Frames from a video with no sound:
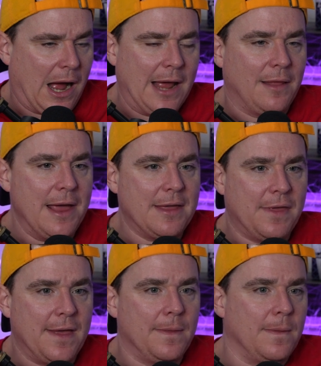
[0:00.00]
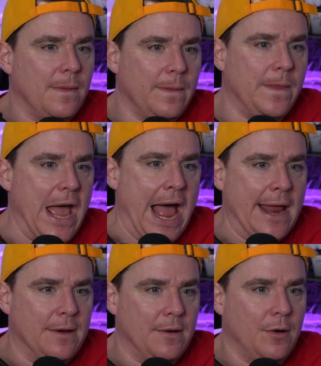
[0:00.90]
I like
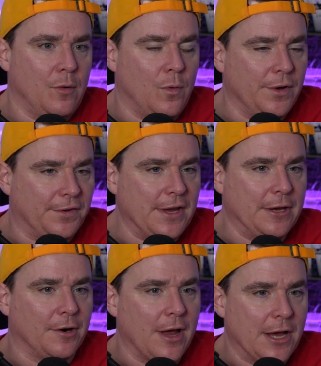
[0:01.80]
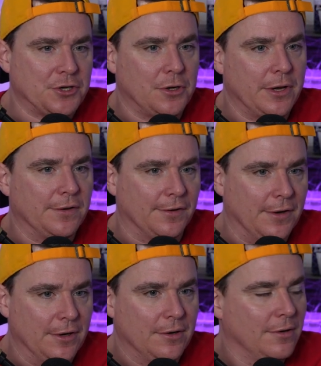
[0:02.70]
that was the international
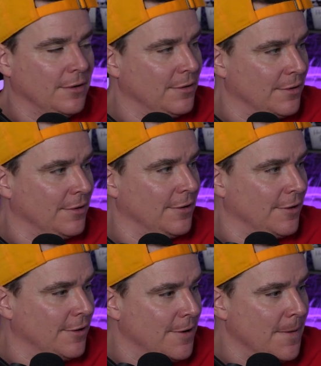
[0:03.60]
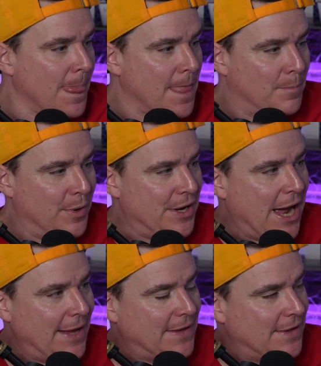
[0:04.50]
incident, but
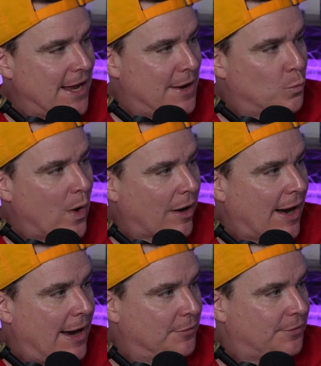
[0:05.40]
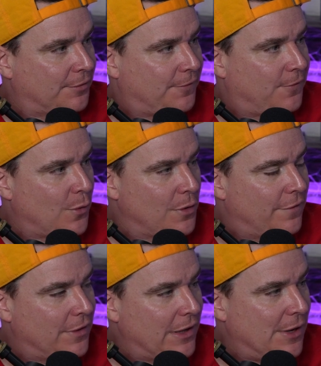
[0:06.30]
not that they had warehouses full
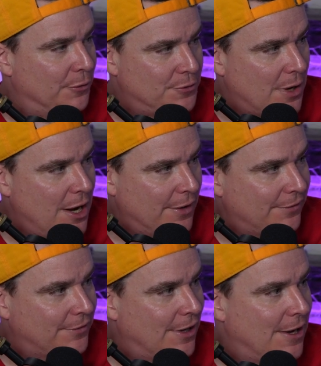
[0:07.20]
of illegal drugs